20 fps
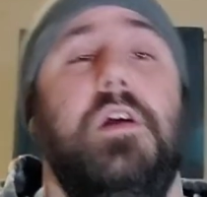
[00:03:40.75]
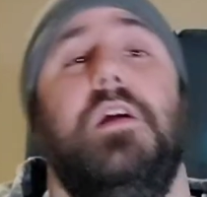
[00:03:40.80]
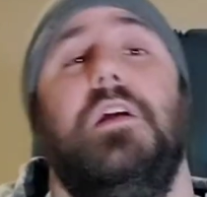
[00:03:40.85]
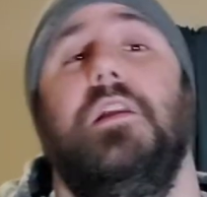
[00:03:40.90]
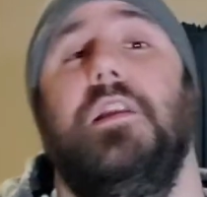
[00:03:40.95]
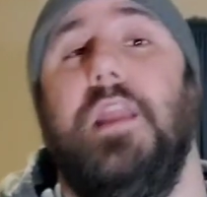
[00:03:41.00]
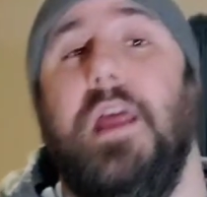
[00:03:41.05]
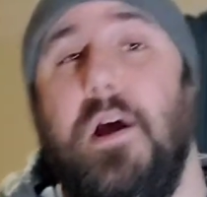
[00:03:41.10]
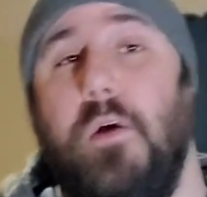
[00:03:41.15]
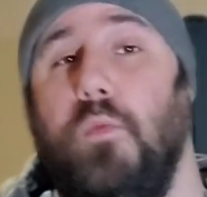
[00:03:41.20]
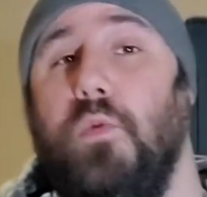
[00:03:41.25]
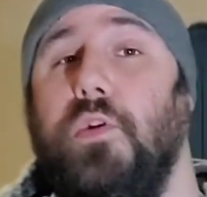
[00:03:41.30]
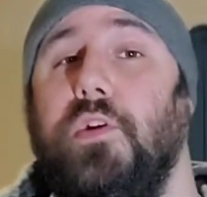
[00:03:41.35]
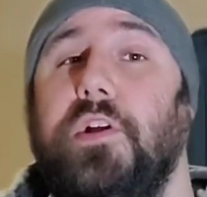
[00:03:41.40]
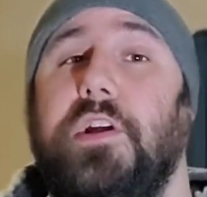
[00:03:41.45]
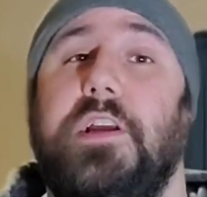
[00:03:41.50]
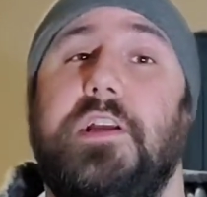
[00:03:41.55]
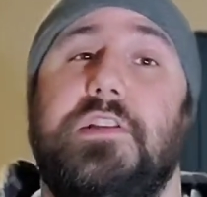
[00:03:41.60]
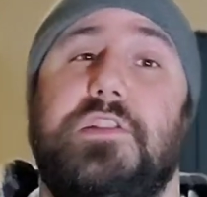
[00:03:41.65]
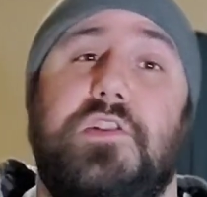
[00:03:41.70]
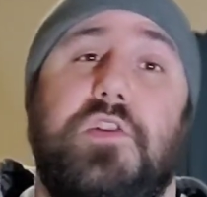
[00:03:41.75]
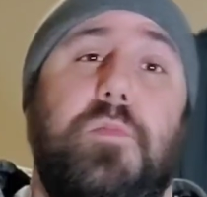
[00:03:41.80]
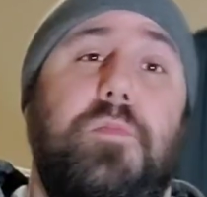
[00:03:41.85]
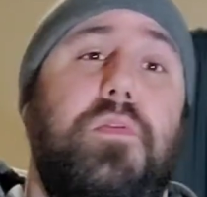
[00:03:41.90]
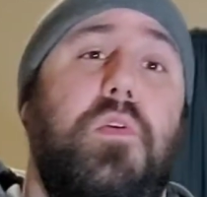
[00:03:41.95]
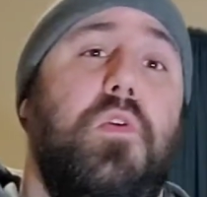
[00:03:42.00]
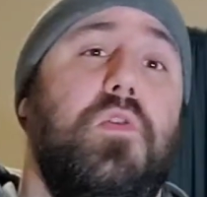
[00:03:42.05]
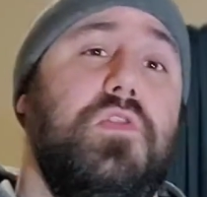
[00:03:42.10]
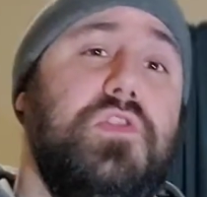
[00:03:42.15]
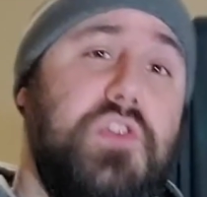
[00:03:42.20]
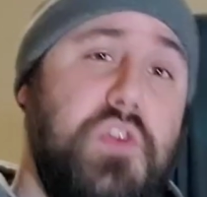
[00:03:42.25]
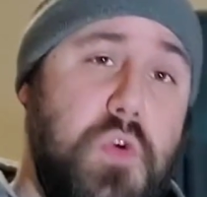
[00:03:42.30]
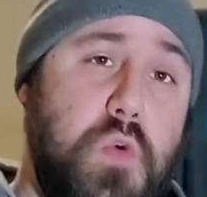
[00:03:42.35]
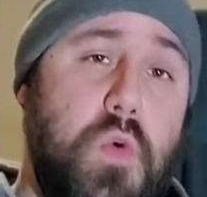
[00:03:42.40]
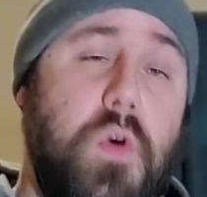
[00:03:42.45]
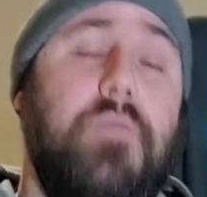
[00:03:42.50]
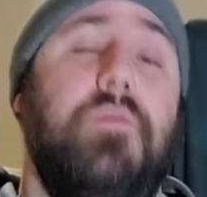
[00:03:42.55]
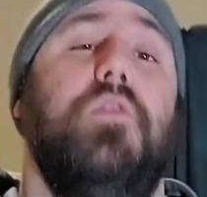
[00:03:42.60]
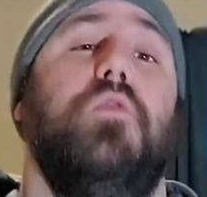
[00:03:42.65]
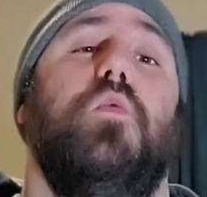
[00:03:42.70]
Now we're going to get to the part two
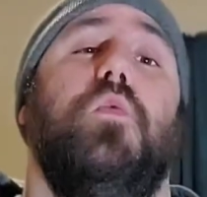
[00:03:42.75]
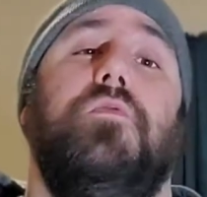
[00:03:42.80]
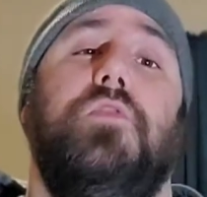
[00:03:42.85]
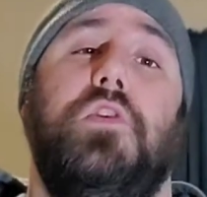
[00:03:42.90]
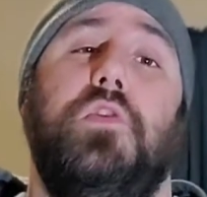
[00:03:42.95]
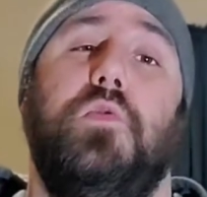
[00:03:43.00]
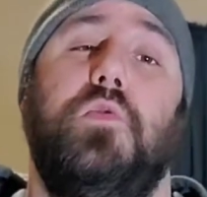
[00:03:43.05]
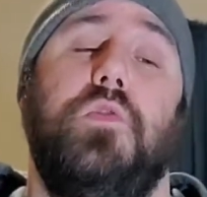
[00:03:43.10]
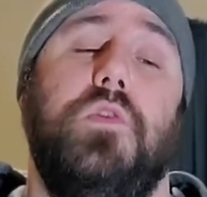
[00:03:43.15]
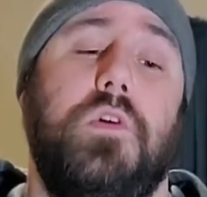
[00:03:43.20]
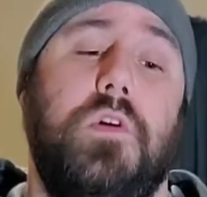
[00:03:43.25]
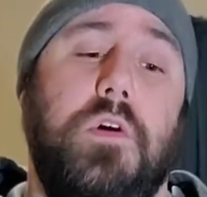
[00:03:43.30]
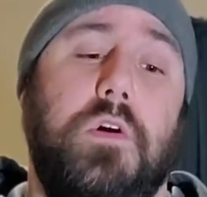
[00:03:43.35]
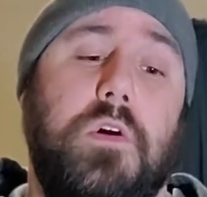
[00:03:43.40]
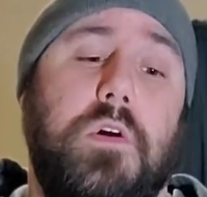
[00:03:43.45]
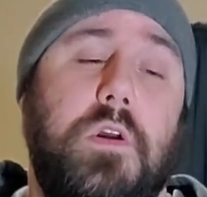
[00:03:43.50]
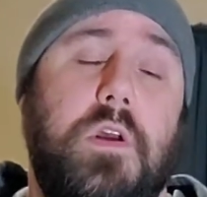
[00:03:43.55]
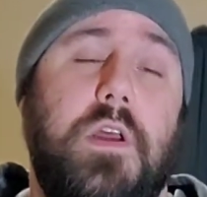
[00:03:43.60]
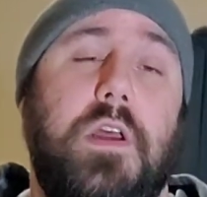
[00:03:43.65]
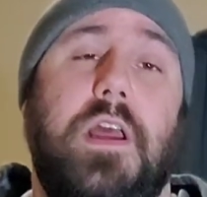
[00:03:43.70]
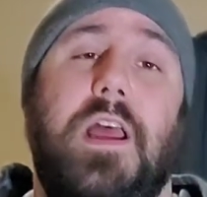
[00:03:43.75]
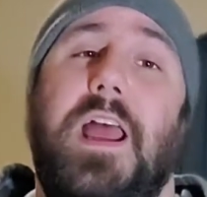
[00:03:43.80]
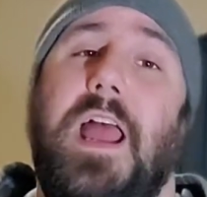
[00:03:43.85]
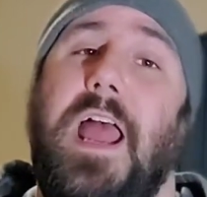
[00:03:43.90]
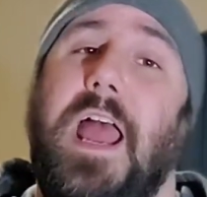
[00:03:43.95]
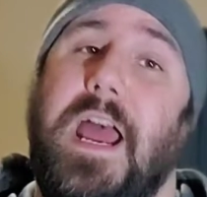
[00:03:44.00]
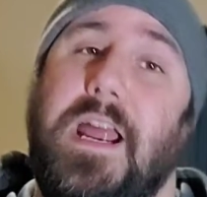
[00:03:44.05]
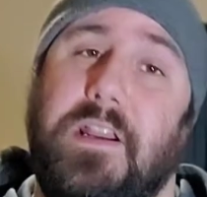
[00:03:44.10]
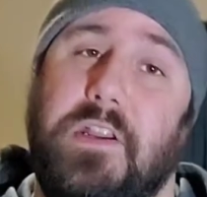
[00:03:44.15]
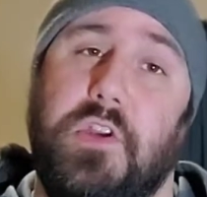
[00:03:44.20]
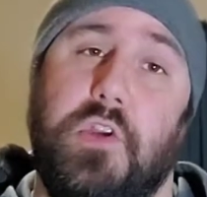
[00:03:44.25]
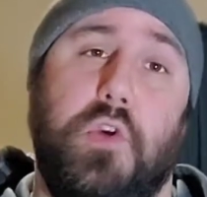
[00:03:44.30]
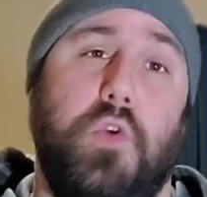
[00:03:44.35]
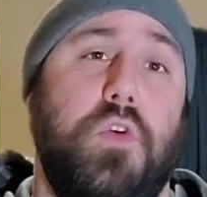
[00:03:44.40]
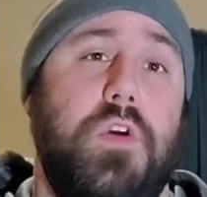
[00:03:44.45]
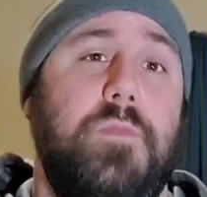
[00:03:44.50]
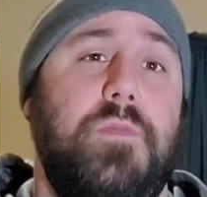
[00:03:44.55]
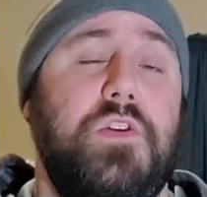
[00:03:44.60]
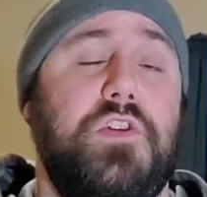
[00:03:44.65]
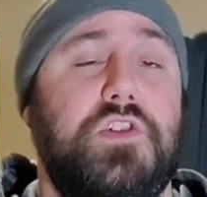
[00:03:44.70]
of the review, adding the cream
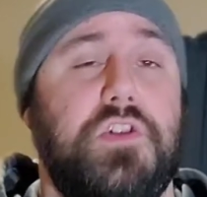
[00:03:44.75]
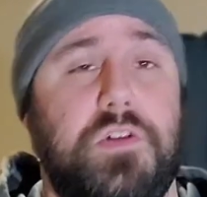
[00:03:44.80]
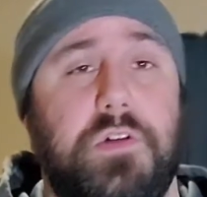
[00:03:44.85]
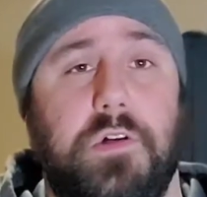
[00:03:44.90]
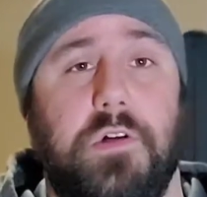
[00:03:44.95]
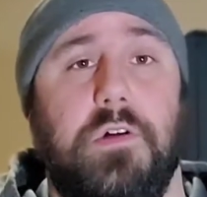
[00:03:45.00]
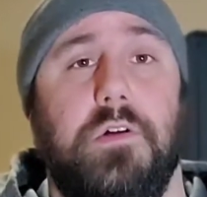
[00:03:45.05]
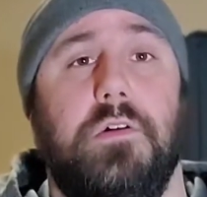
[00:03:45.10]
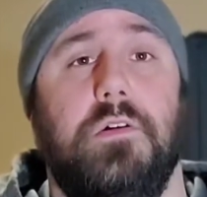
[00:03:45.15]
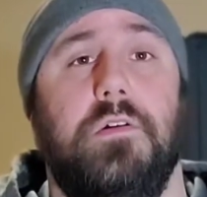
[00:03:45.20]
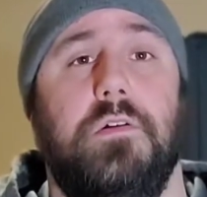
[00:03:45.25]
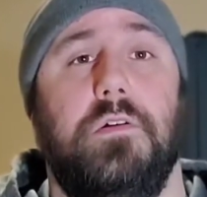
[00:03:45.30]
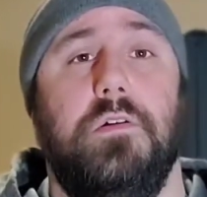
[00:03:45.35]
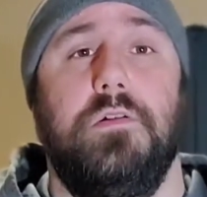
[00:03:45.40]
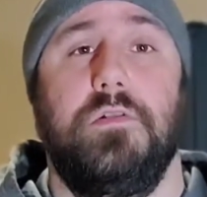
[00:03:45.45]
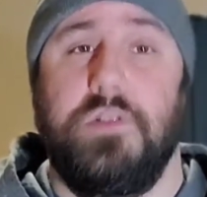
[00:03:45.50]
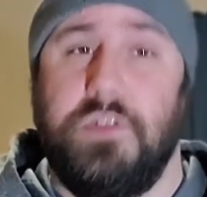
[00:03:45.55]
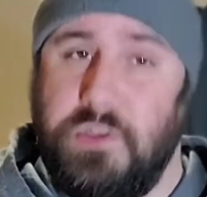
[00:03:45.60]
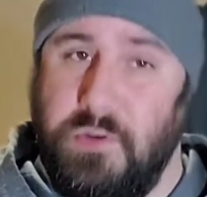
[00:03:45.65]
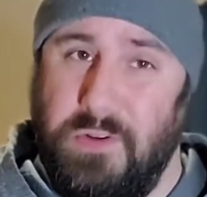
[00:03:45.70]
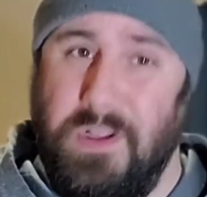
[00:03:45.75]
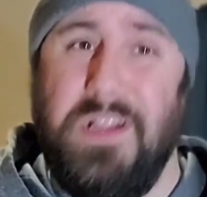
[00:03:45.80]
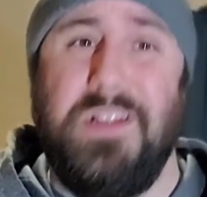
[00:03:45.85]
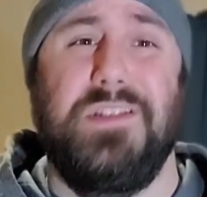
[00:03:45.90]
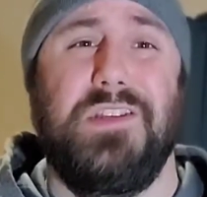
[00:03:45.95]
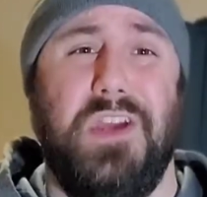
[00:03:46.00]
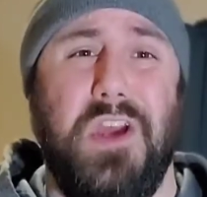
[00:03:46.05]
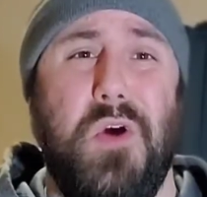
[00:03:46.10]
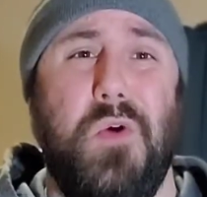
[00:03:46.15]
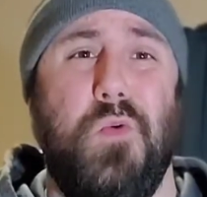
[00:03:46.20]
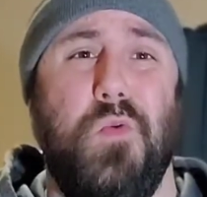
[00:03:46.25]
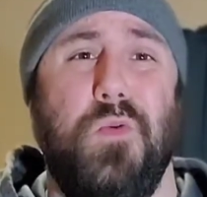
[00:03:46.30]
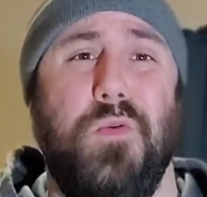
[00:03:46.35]
and sugar. So let's go.